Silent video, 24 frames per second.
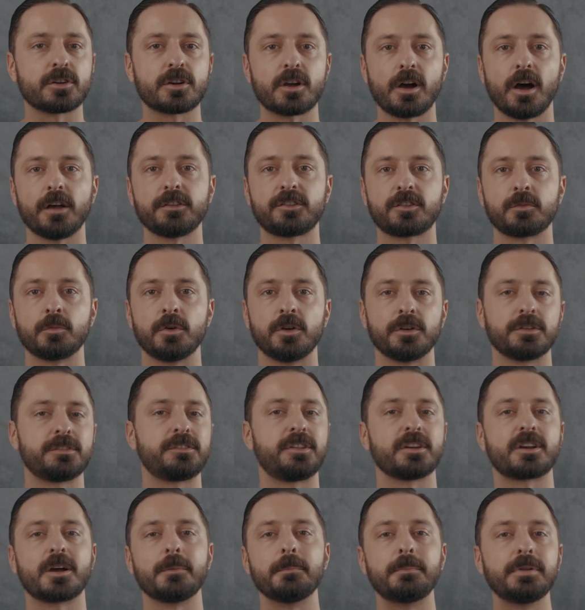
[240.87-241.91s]
your customers
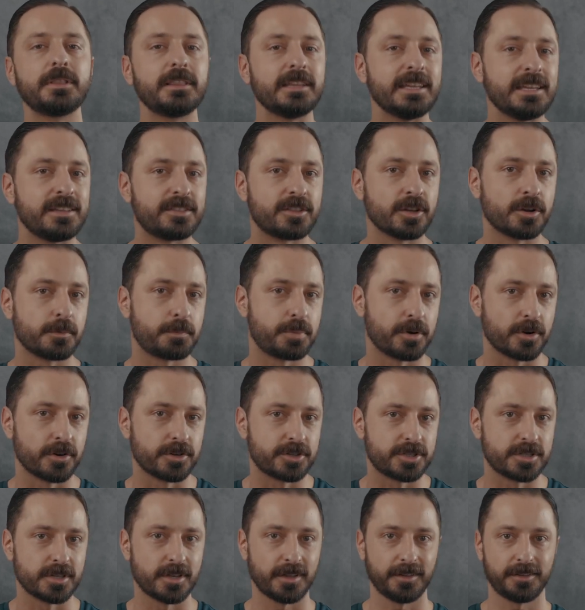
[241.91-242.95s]
to complete their
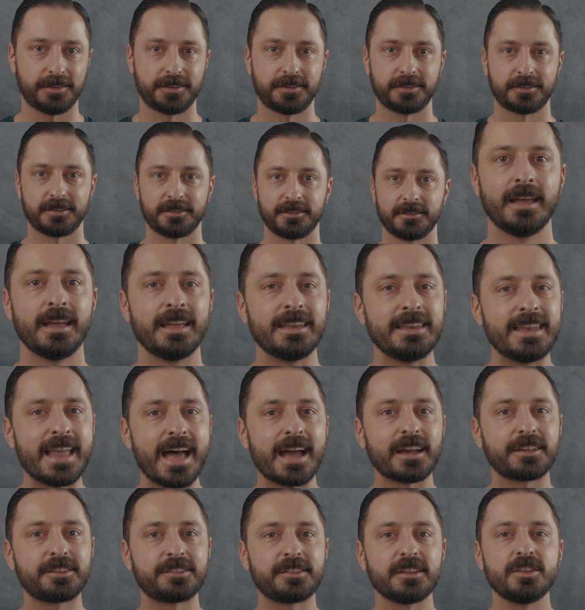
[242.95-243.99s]
purchase.
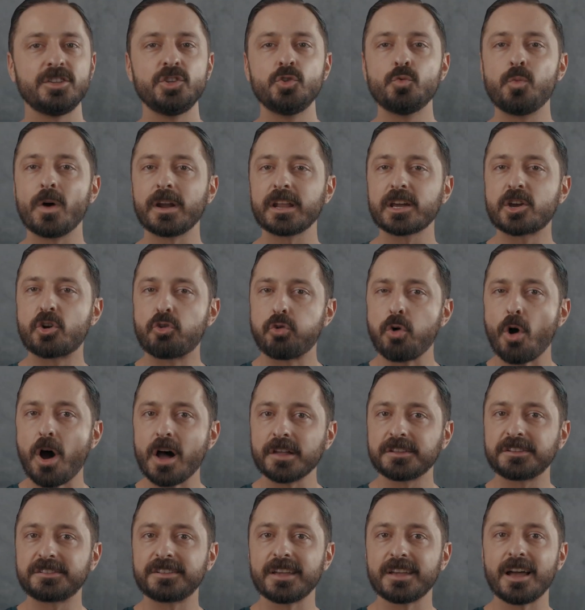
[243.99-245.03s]
Next, you want to
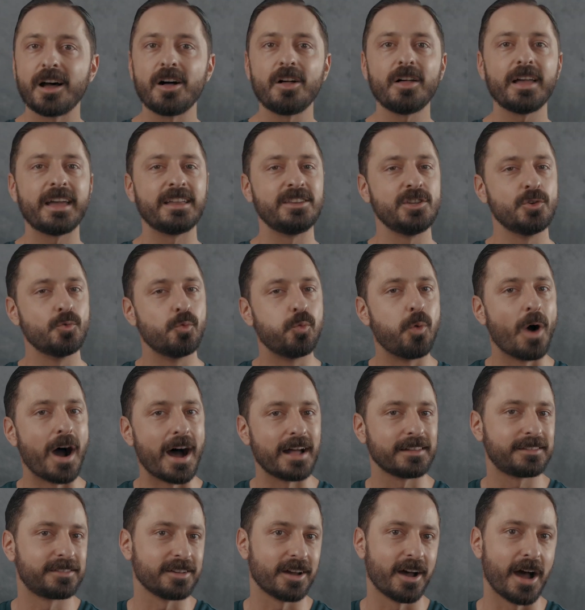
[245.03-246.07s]
cross-sell and you
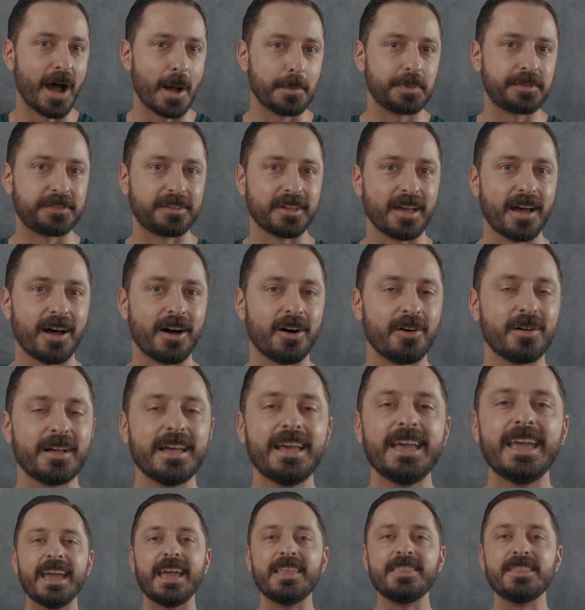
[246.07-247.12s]
want to upsell.
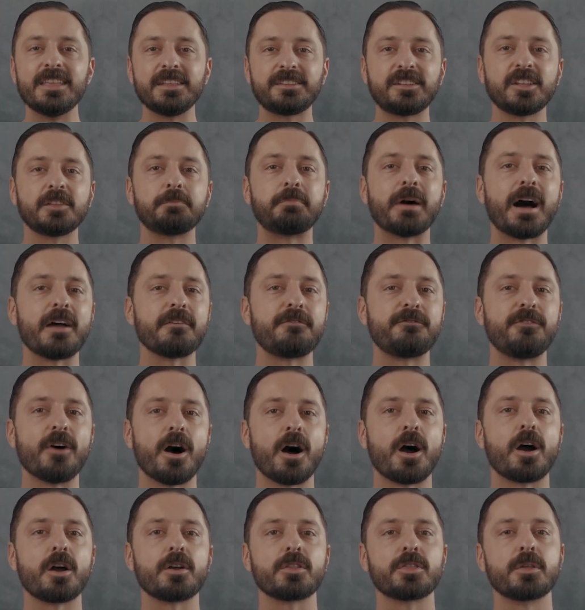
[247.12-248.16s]
And this is by
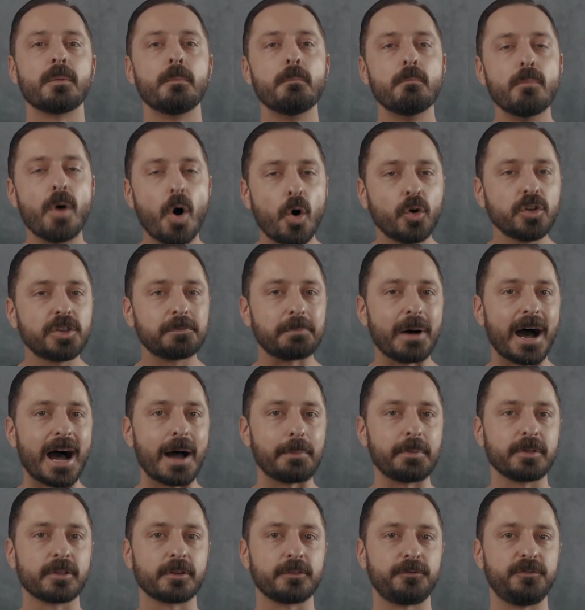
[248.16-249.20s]
far the most
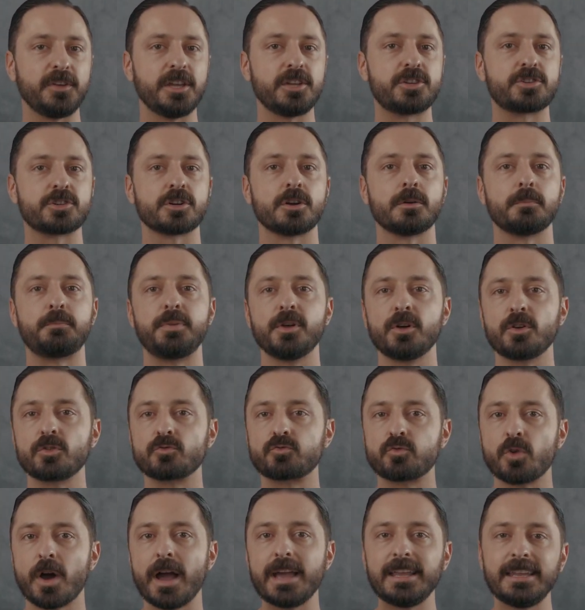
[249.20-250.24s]
popular feature built
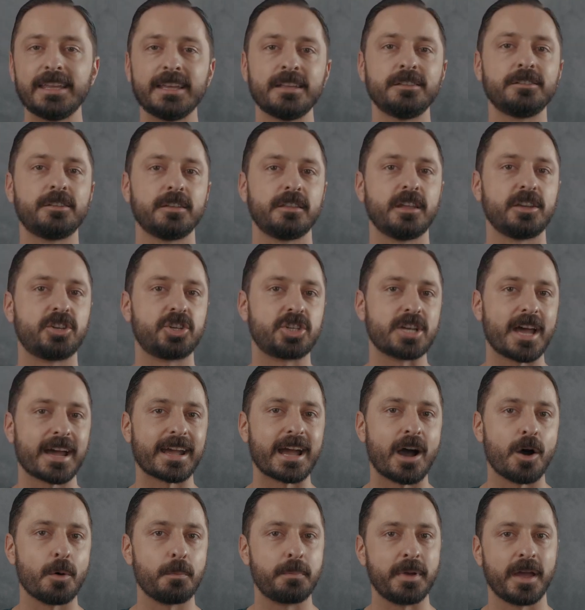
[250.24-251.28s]
right into the
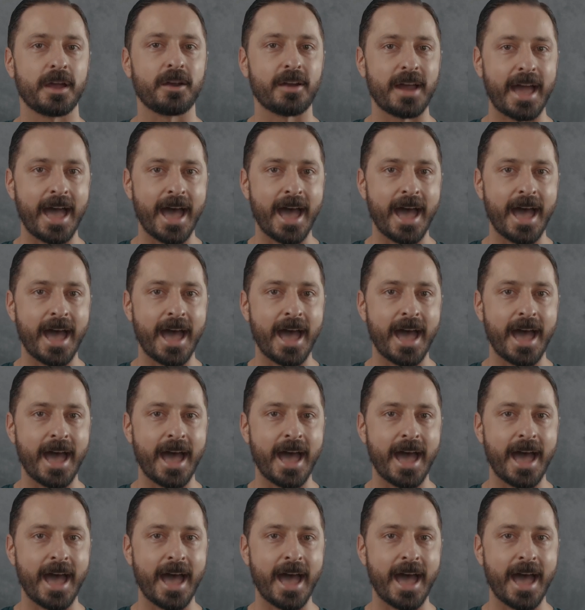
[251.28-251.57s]
Checkout Bear